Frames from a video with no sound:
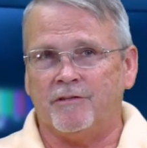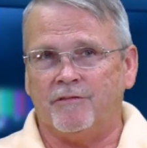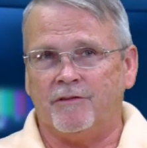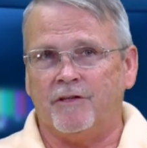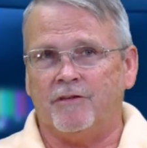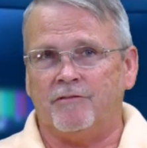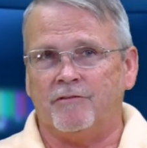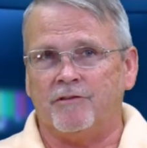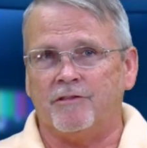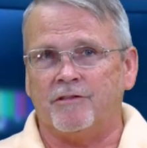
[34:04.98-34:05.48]
of
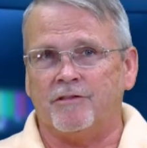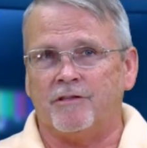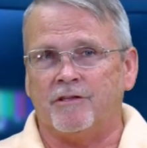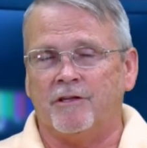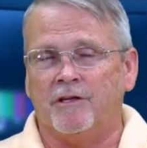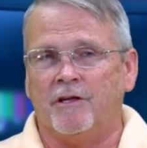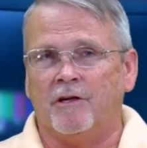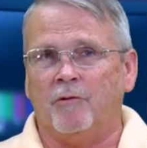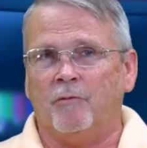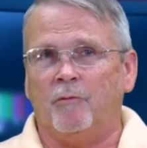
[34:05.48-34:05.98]
interest
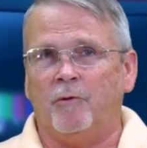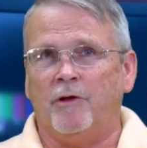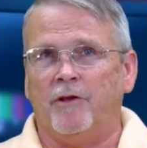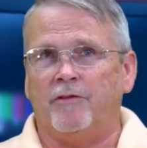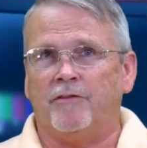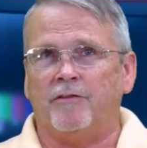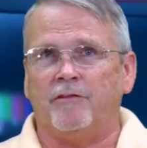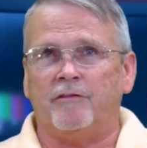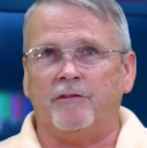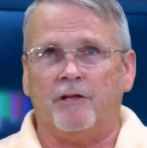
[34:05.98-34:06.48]

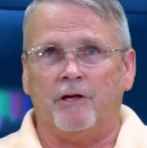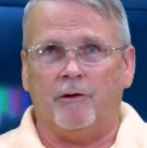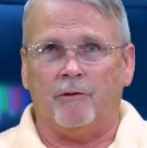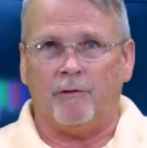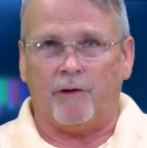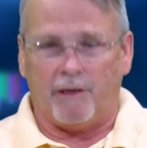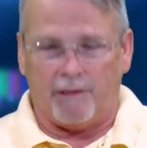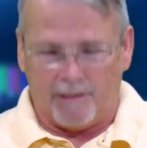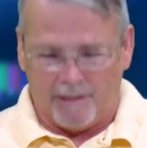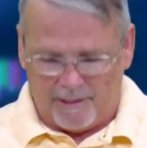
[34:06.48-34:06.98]
with,
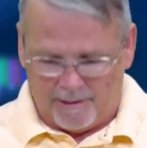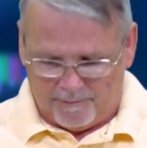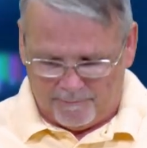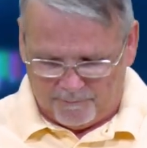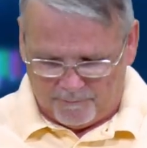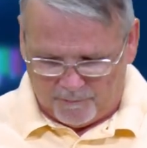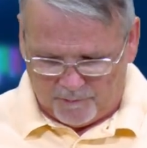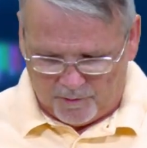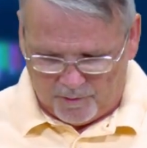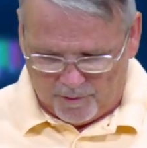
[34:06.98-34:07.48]
again,
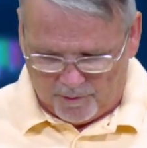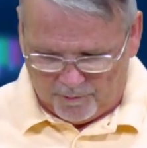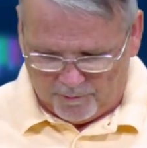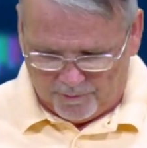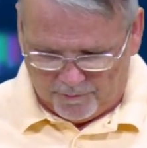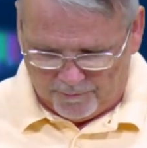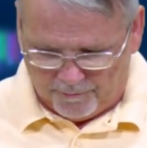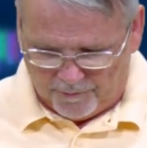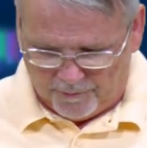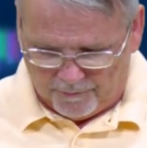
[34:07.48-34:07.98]

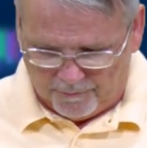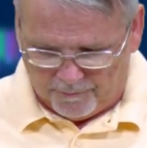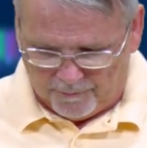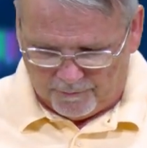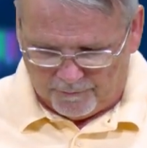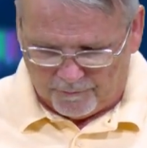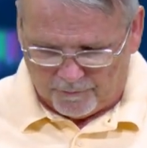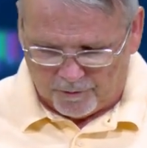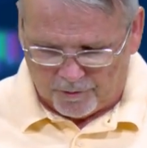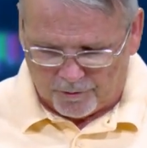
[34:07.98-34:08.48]

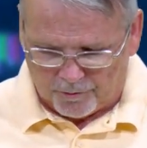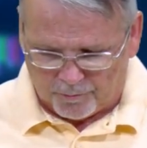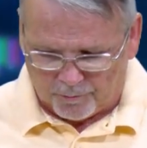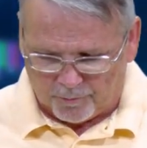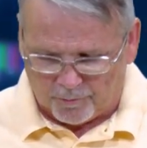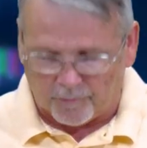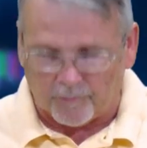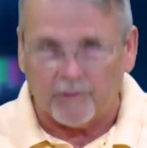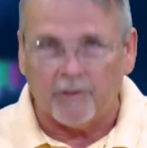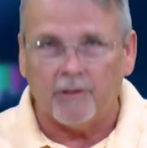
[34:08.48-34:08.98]
the
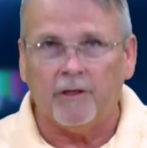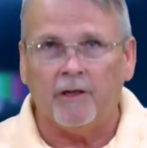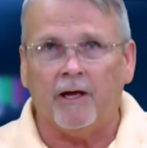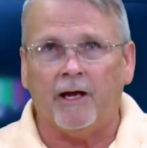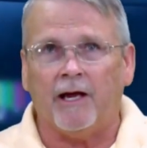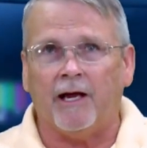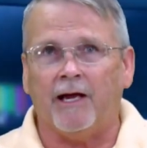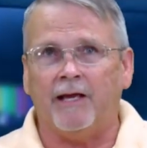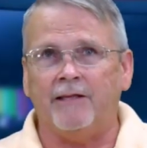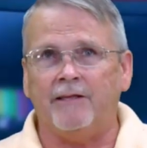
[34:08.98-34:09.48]
virtual
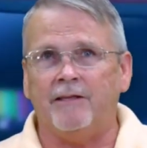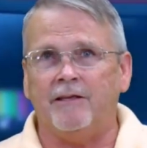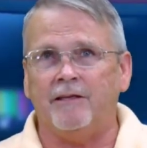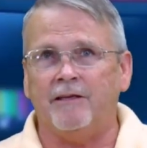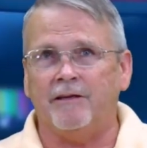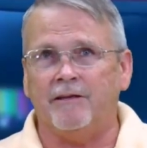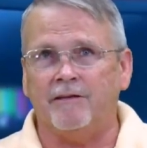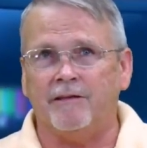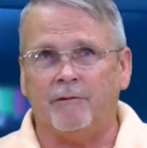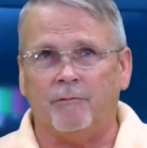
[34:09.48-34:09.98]

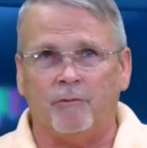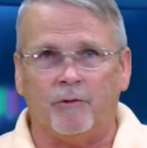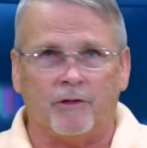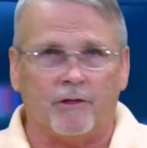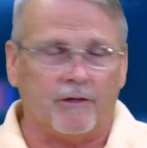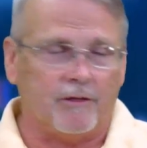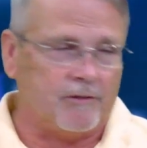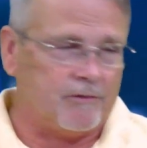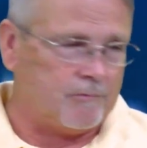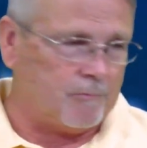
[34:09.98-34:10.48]
idea that we're
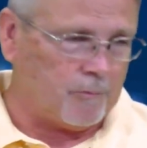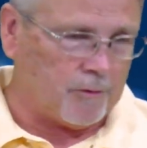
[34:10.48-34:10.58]
gonna